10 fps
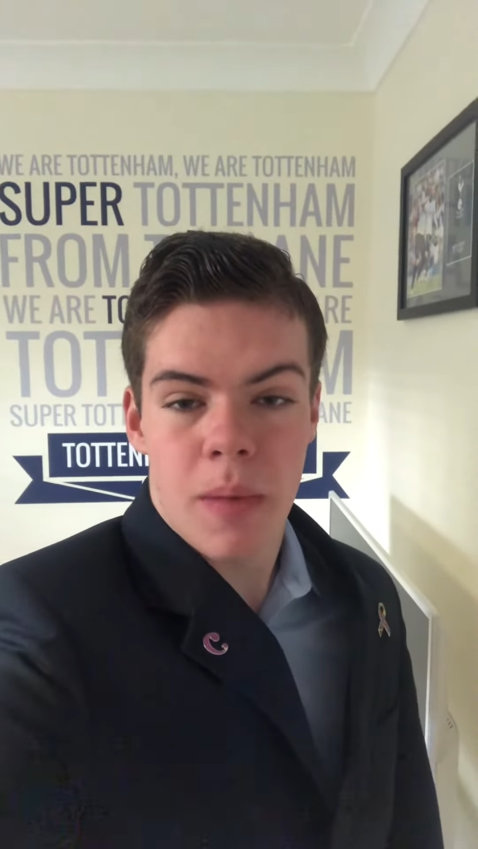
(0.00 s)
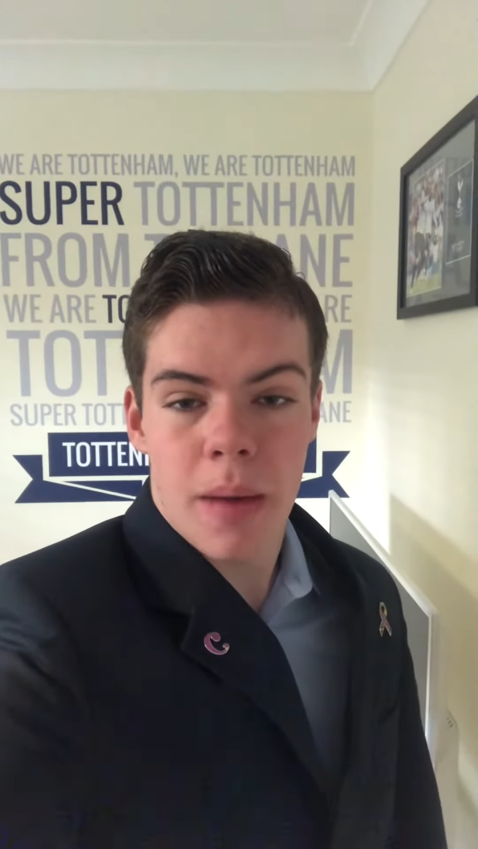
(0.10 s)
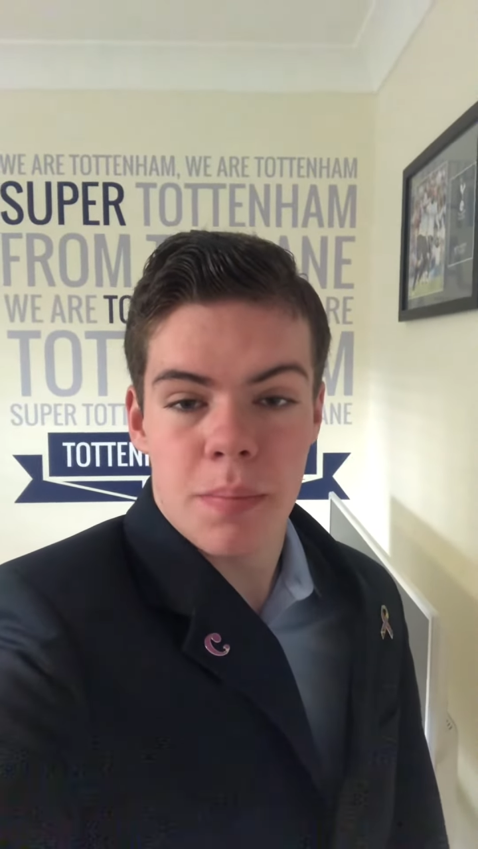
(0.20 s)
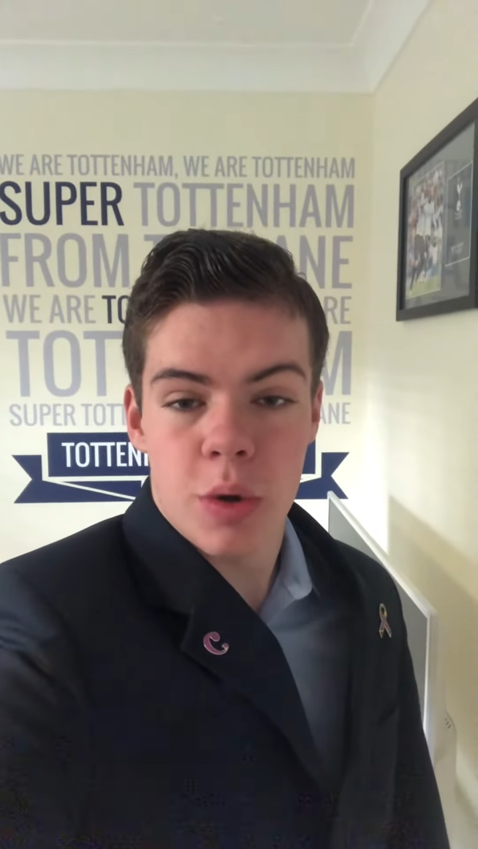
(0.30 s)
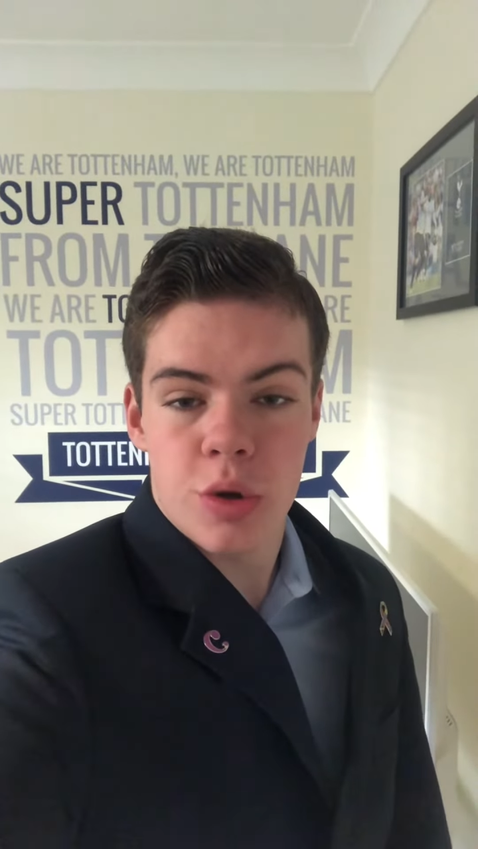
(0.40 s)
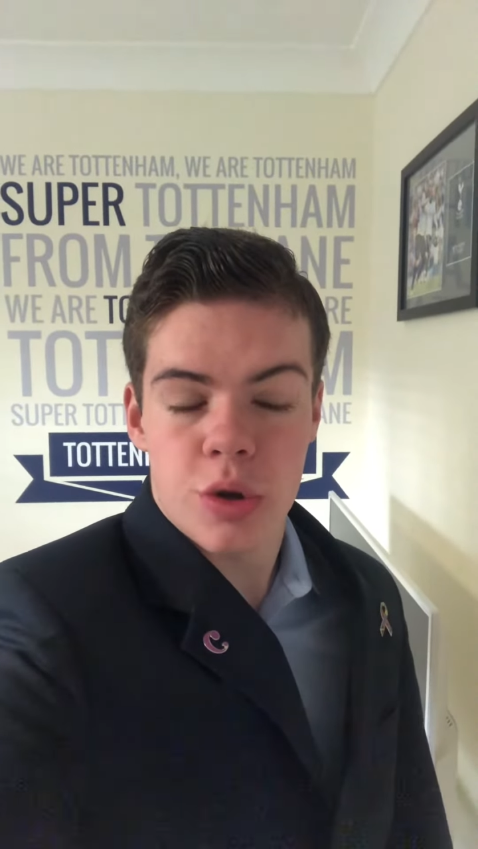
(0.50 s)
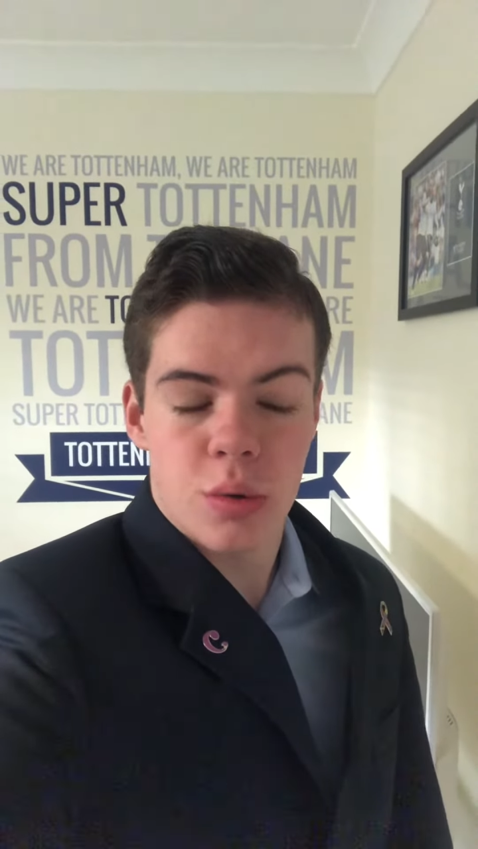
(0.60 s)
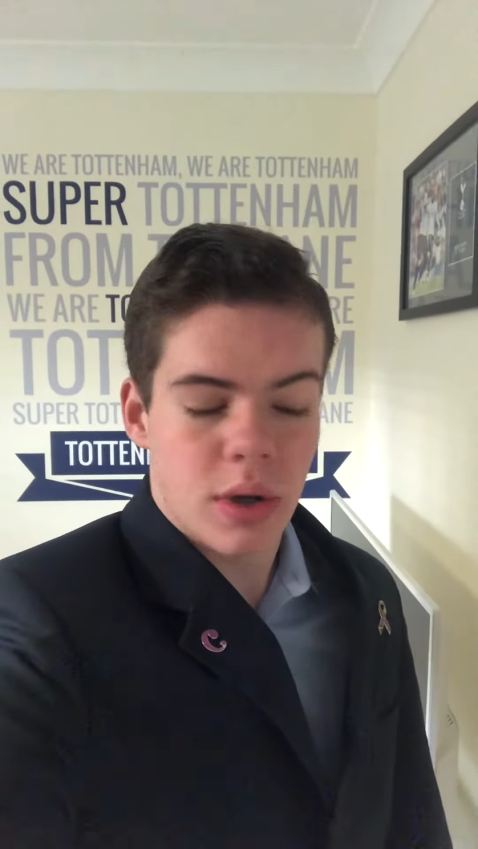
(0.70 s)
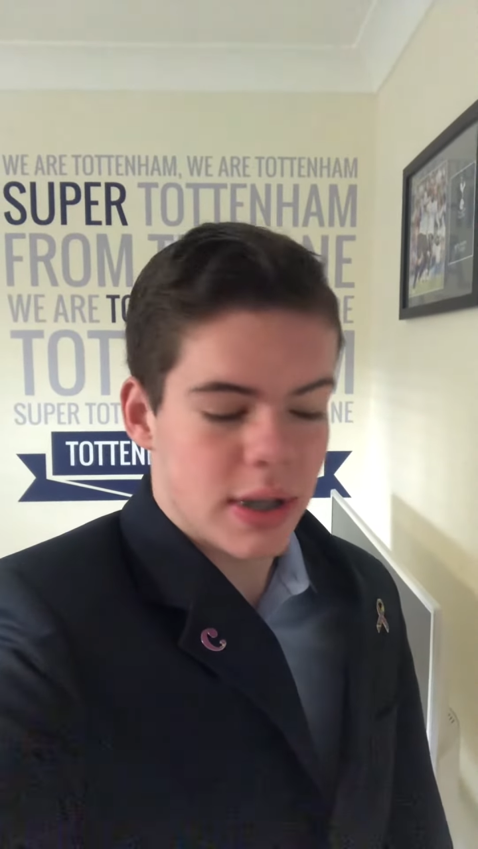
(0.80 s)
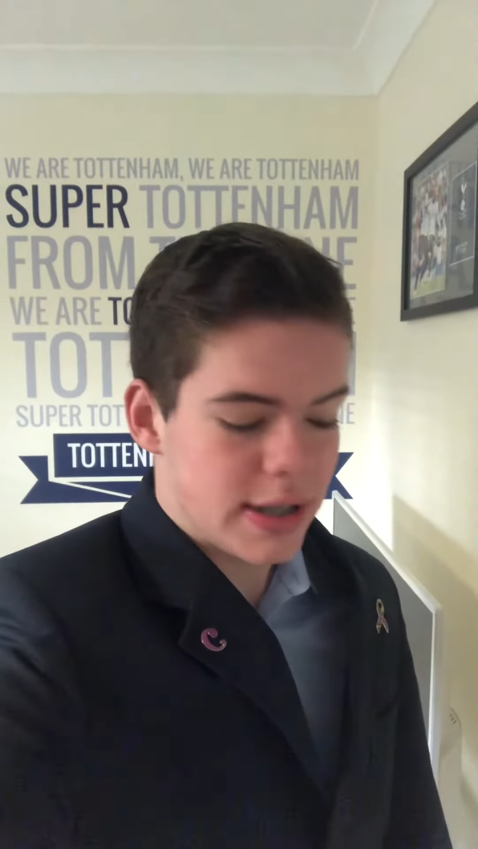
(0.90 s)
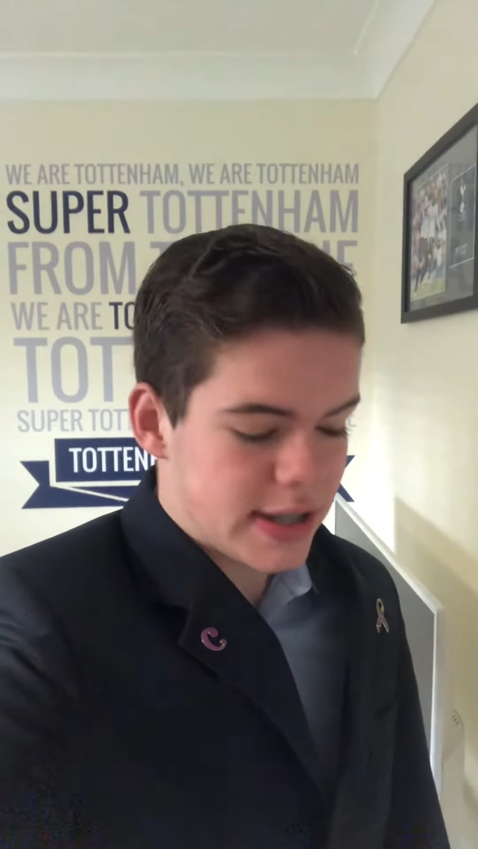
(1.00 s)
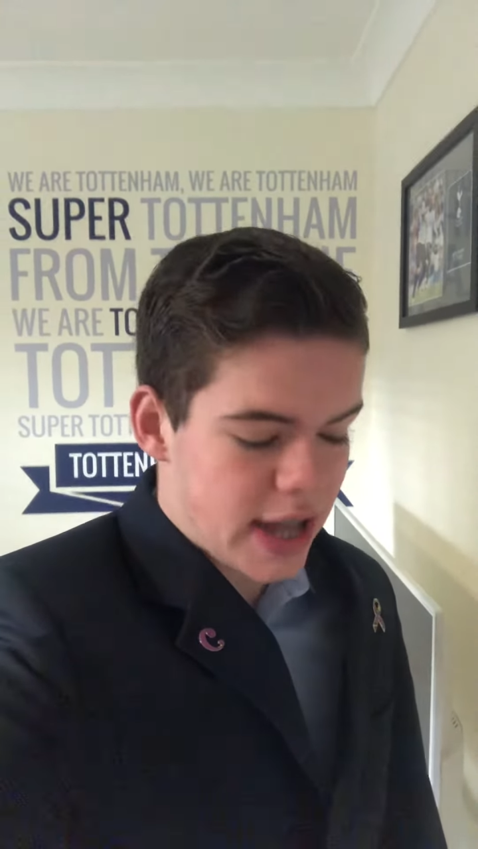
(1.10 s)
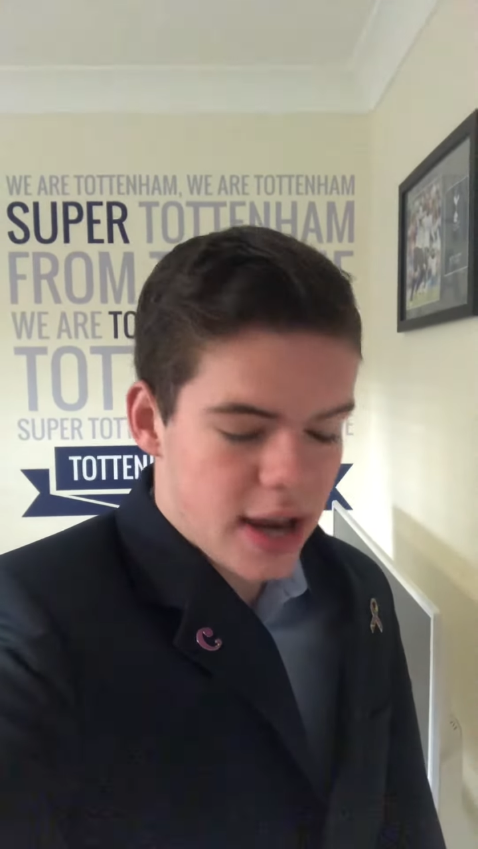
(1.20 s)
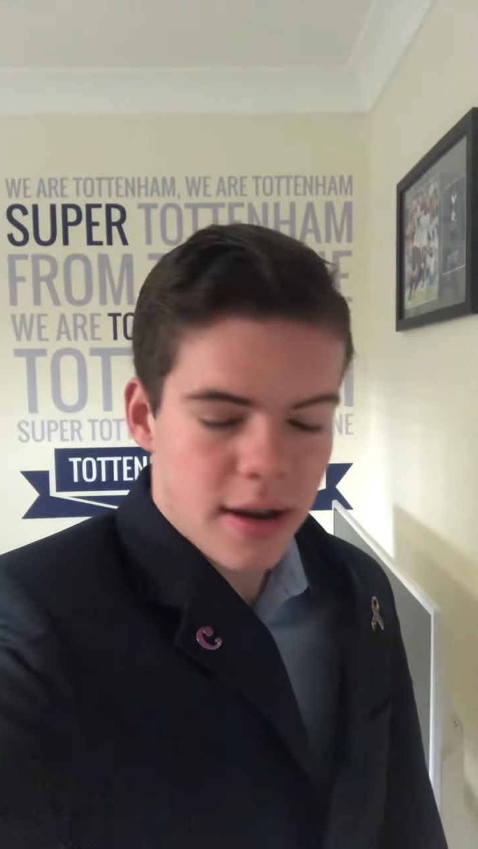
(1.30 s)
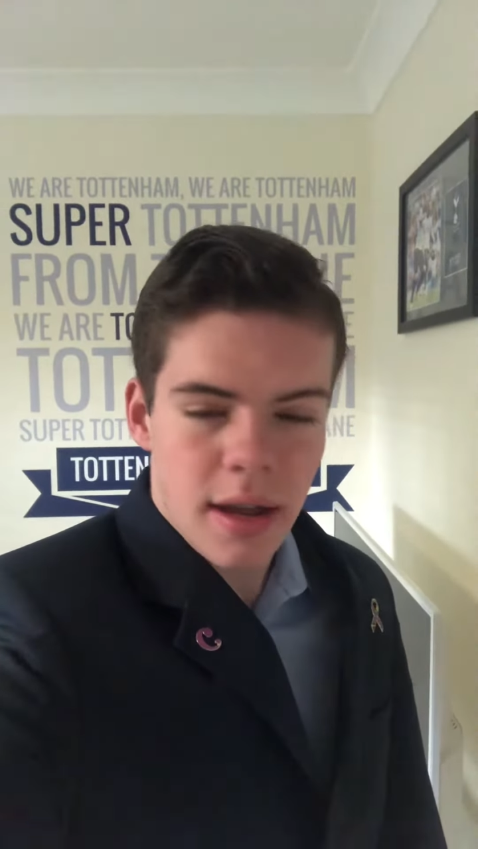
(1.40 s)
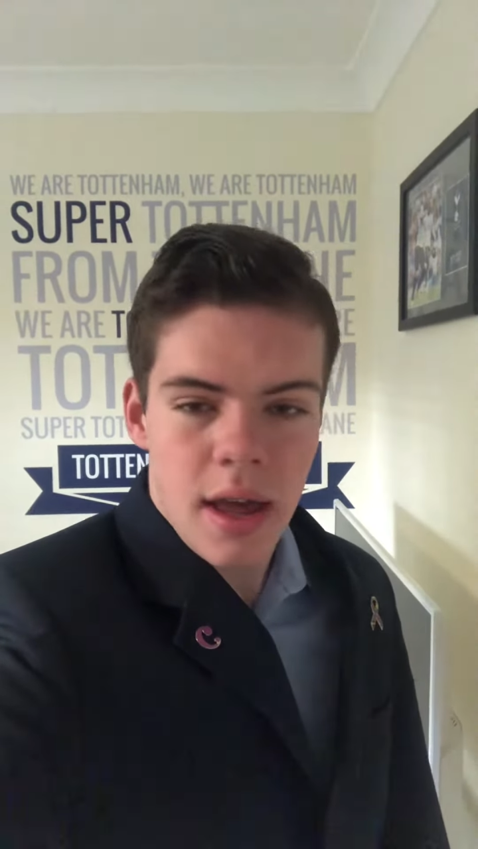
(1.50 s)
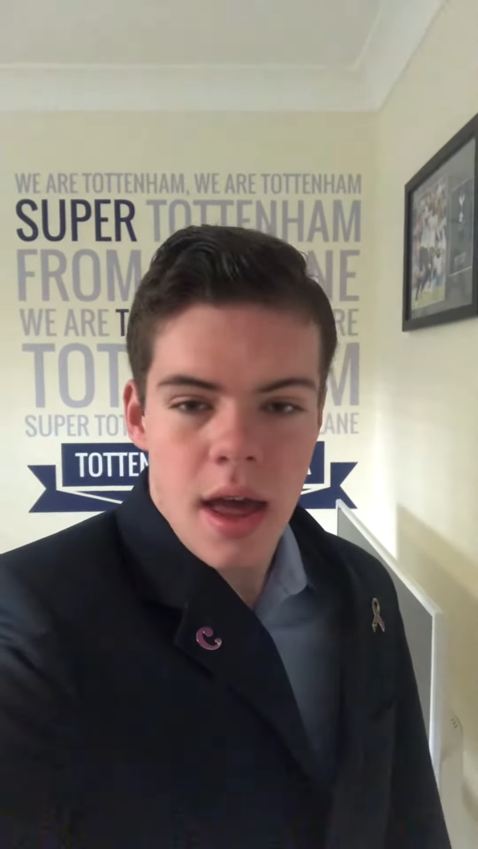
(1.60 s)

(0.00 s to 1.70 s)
by mutual consent.